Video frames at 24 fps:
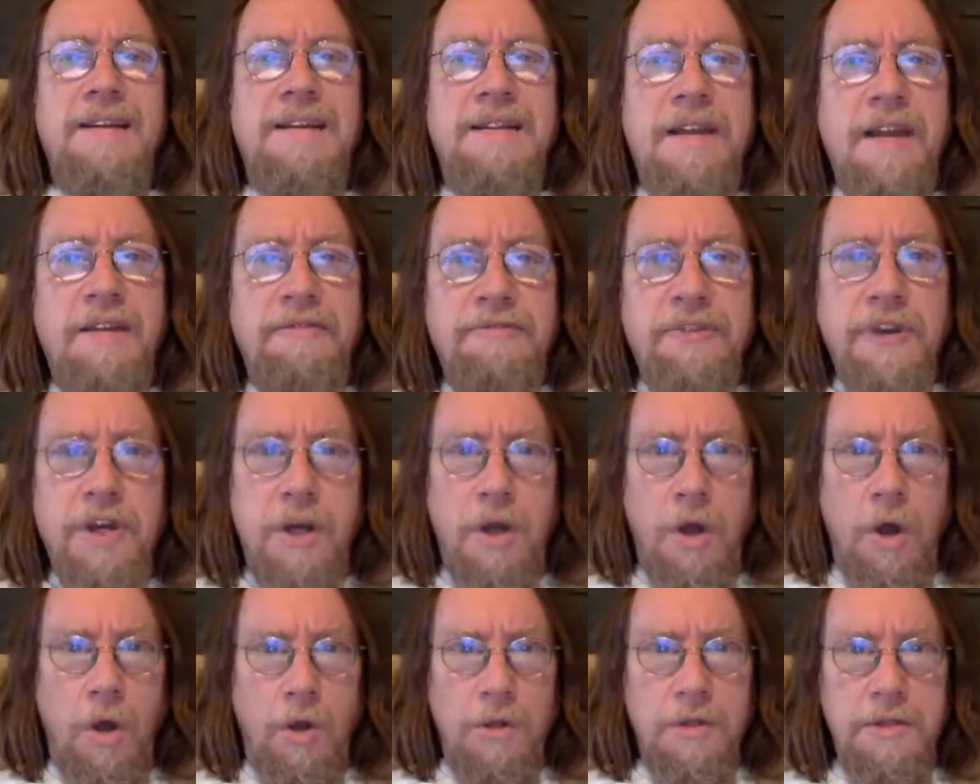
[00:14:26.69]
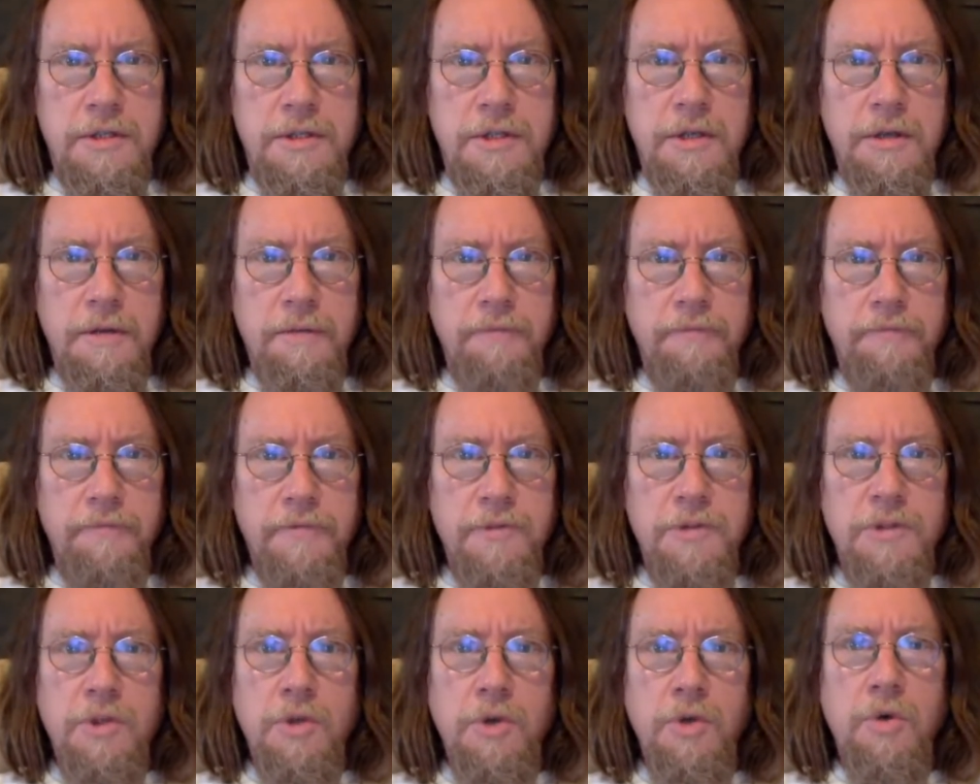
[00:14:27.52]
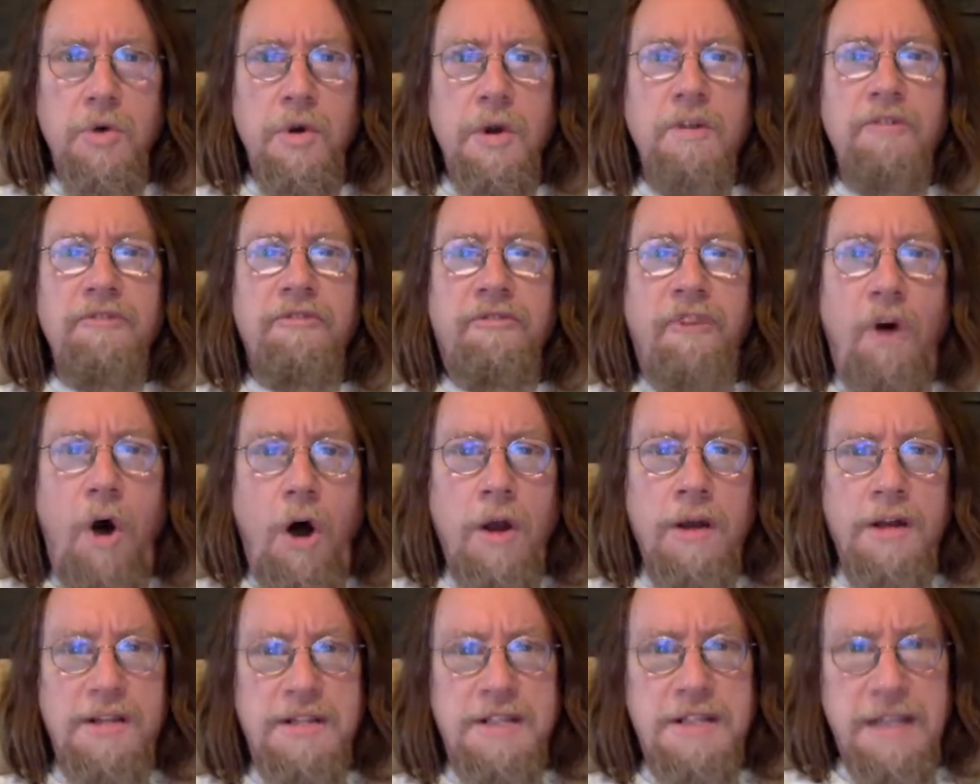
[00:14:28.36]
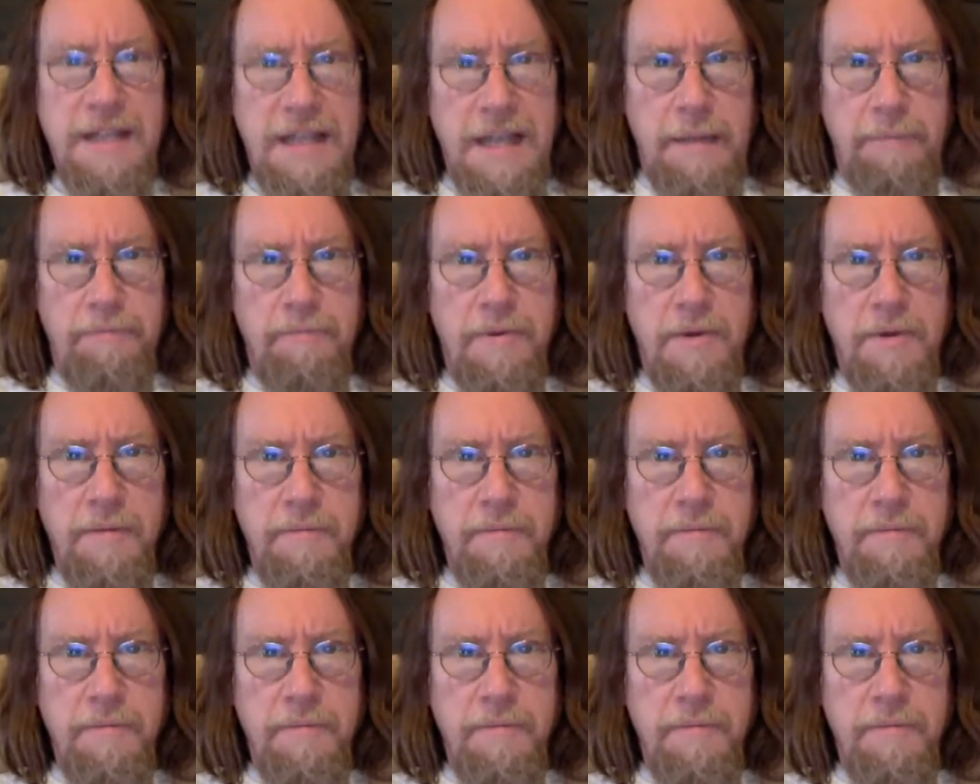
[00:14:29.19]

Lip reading: difficult to fall asleep?